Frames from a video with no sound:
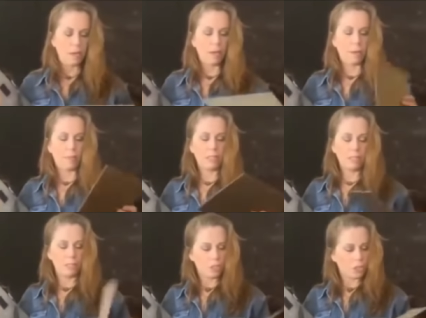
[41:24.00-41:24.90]
Um,
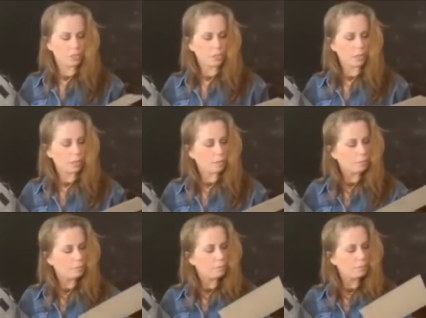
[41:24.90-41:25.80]
this is just
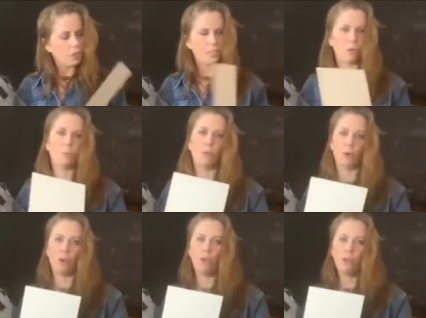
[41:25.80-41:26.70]
a gesso
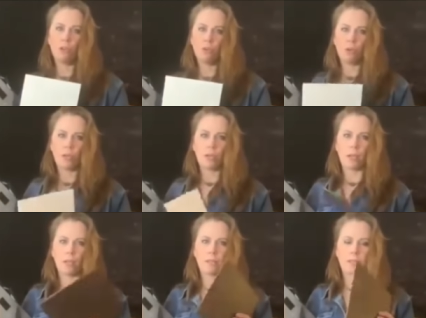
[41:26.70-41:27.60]
board. You can
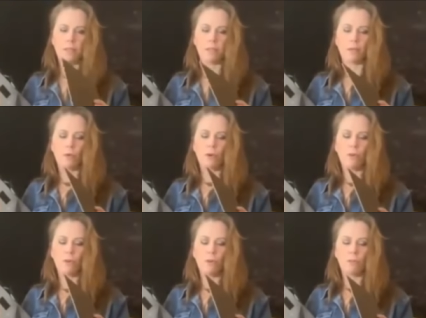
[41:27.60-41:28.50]
get this uh,
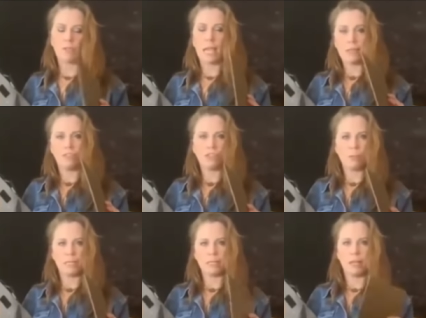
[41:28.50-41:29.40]
quarter or eighth
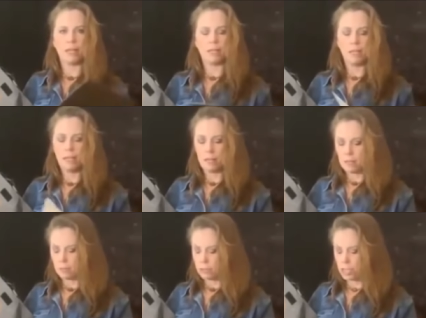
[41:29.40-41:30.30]
inch masonite
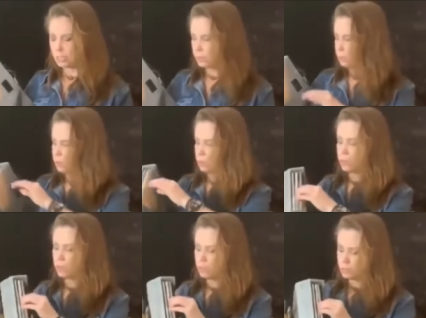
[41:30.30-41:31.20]
gessoed.
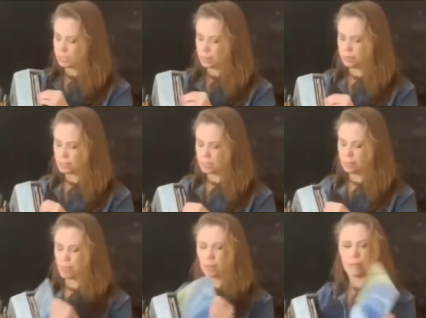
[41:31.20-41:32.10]
Some of these
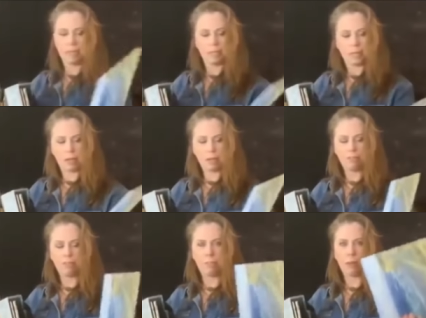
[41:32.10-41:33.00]
I make
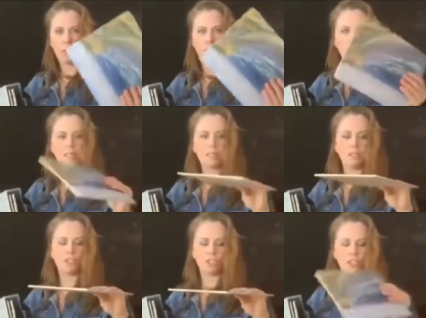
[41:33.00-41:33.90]
myself. This
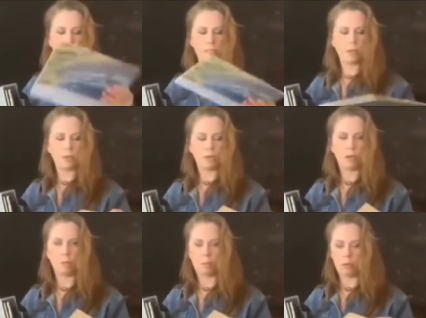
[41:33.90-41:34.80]
is just gessoed
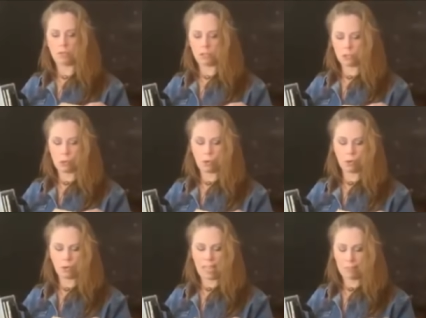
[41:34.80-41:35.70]
on birch,
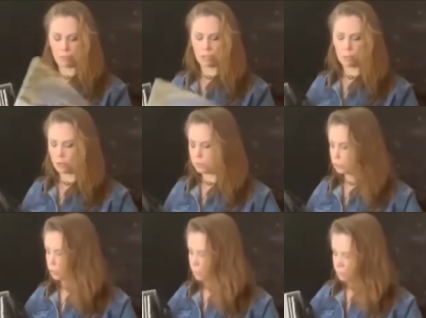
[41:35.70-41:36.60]
uh, eighth inch birch.